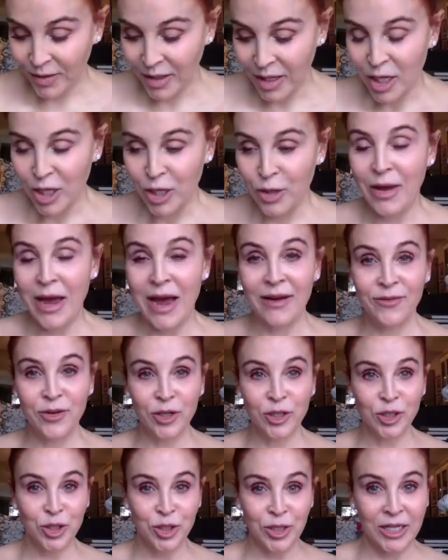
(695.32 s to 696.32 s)
you have your
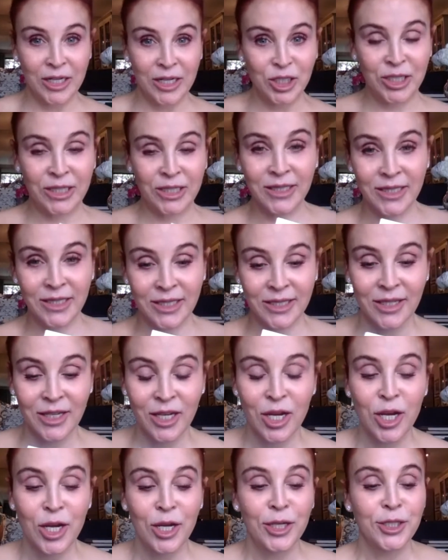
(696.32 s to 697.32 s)
instructions.
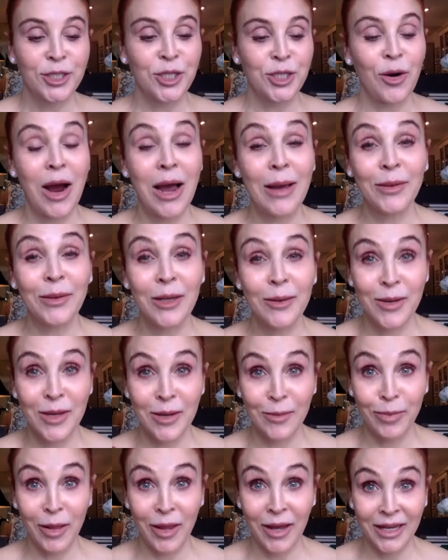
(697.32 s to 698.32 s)
So I'm going to be
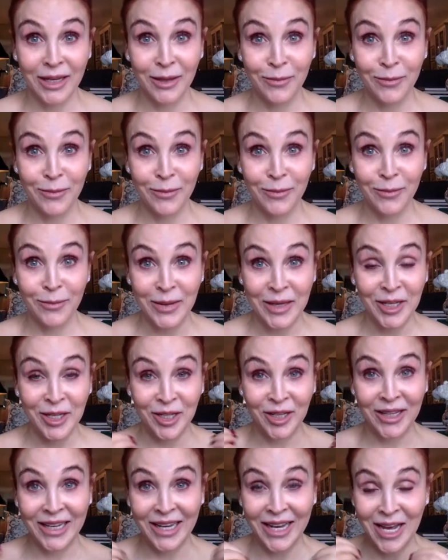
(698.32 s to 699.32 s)
applying a
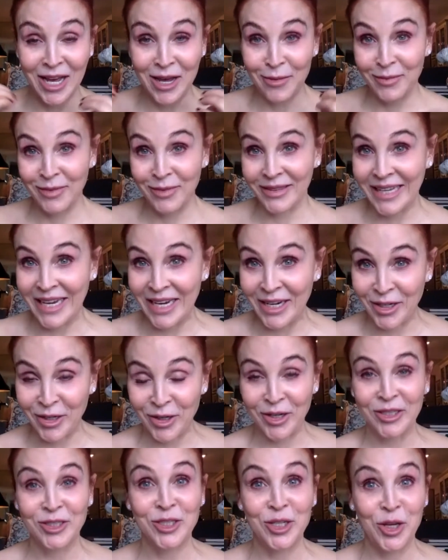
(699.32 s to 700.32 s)
peel
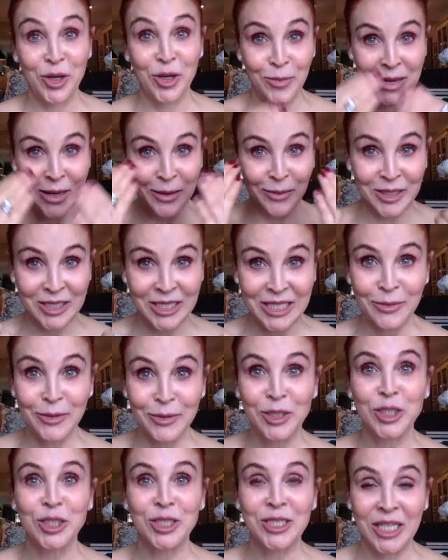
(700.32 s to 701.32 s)
later, and so you'll be able to see
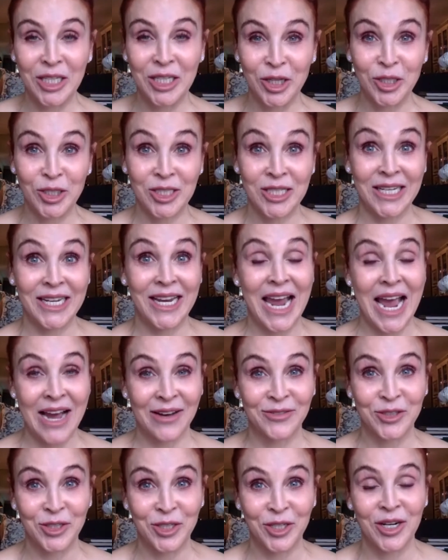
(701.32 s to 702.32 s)
what your skin looks like
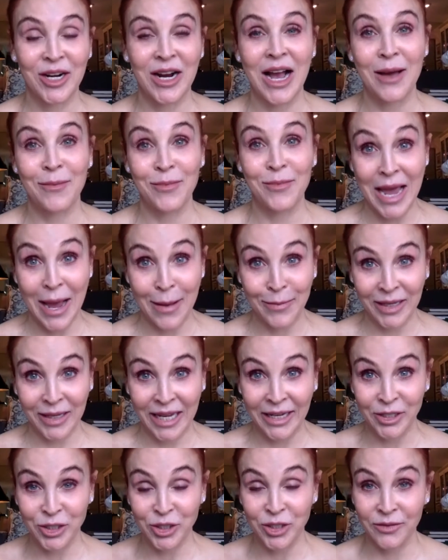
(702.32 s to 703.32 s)
after the
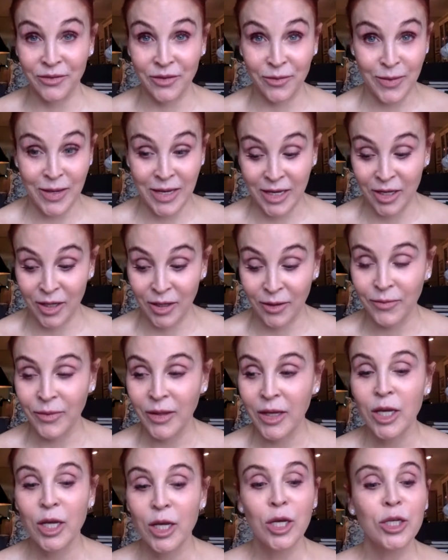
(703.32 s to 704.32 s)
application of the peel.
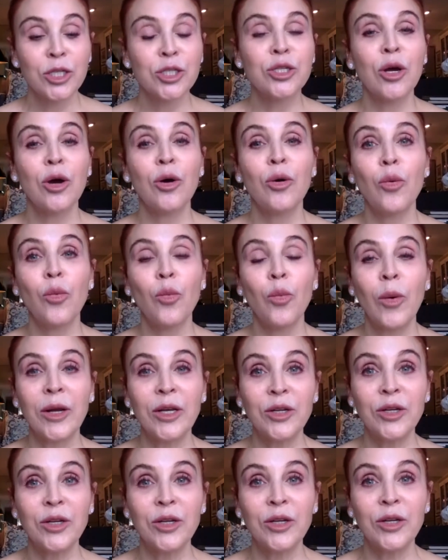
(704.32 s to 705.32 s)
So when
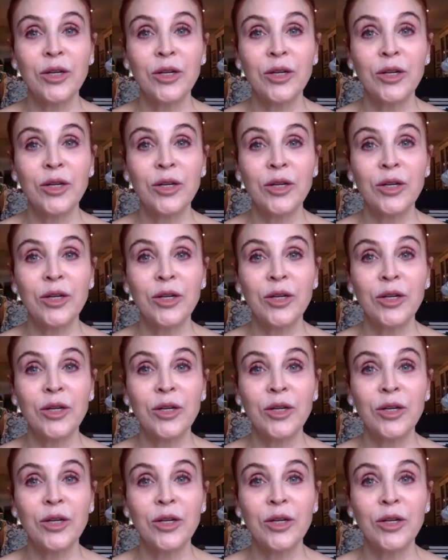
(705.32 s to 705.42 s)
you come